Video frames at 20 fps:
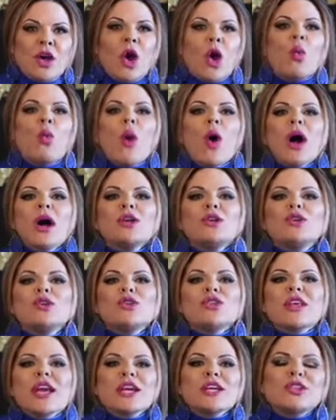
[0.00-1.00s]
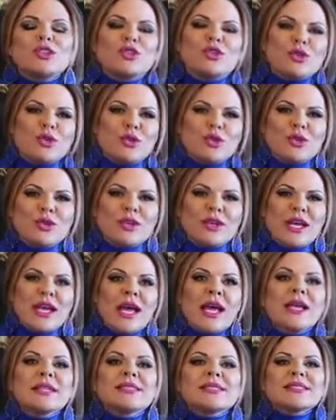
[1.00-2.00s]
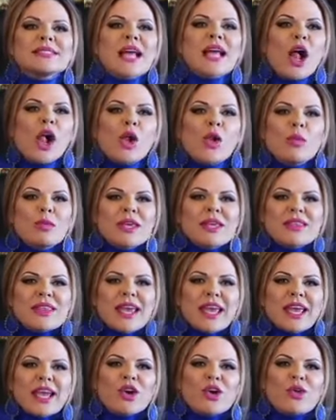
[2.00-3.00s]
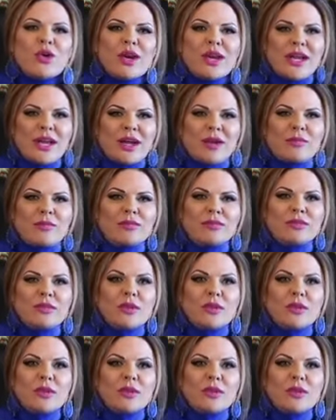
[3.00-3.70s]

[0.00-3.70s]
What do they do? Tell me their career.